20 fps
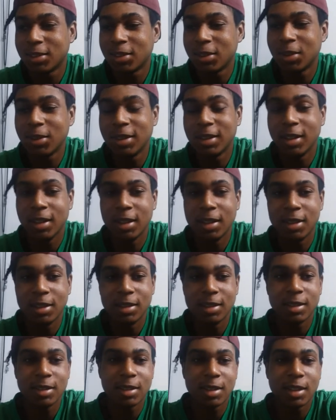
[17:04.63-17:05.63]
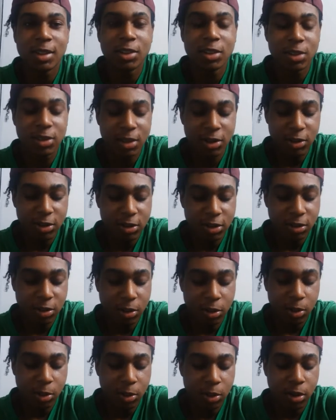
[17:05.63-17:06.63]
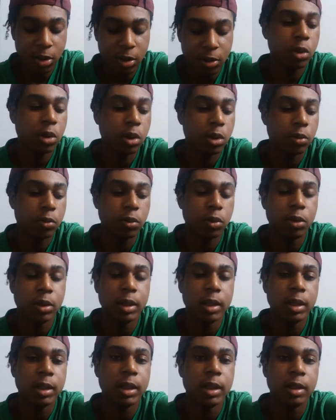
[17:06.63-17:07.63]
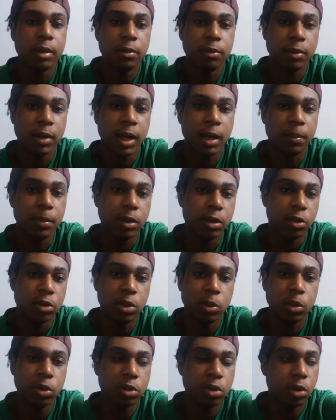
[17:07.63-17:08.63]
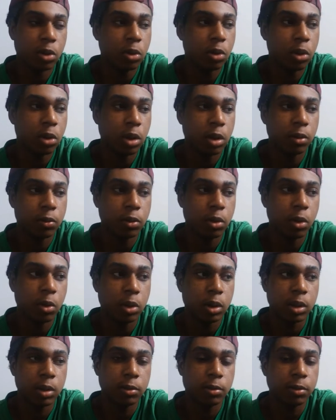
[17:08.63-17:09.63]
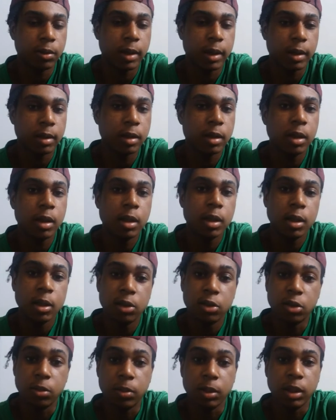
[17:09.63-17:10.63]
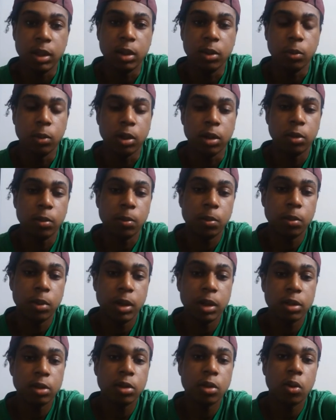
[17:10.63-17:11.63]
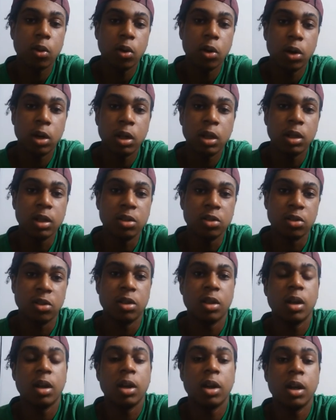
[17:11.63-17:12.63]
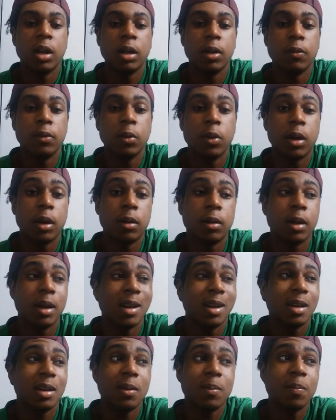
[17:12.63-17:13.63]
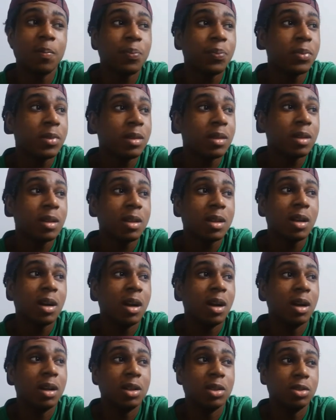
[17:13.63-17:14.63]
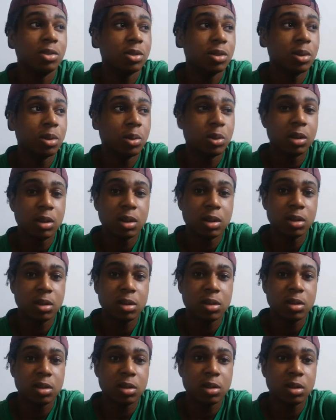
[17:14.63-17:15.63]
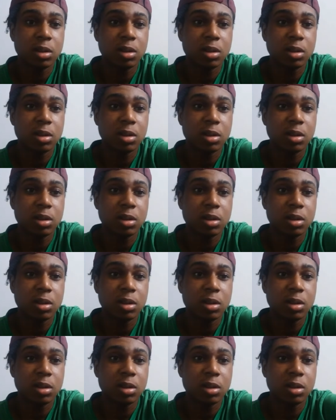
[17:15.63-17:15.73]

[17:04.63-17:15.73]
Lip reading: So yeah, there isn't a whole lot of oil in the fat because there wasn't a whole lot of coconut fat to begin with. But the oil is there, and if you had like 100 coconuts,